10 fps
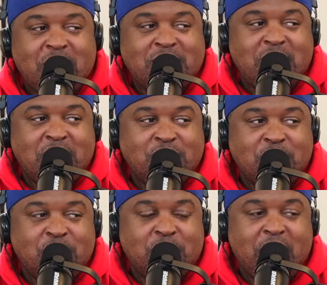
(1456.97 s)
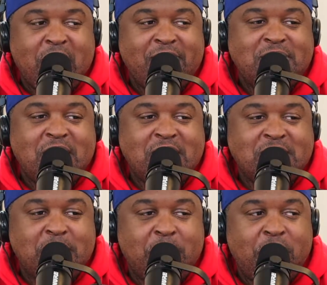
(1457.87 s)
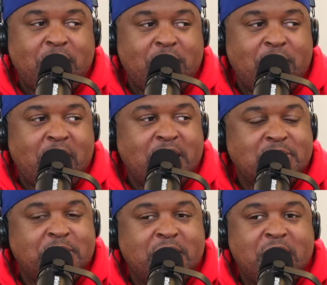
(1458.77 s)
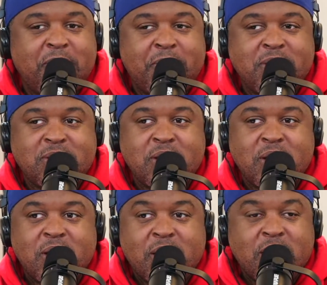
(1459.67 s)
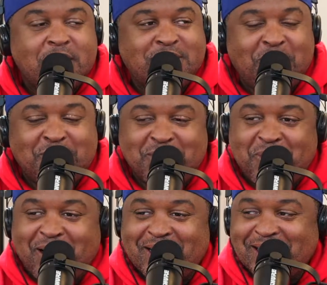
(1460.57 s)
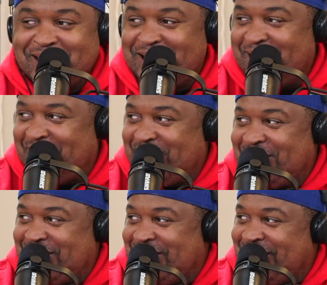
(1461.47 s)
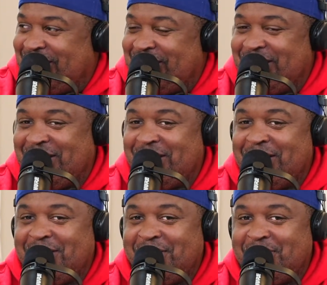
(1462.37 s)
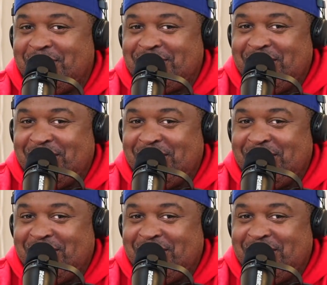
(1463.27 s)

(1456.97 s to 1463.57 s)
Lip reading: times with advertising and marketing with a lot of these big companies, it's almost Polynesian sauce. You mean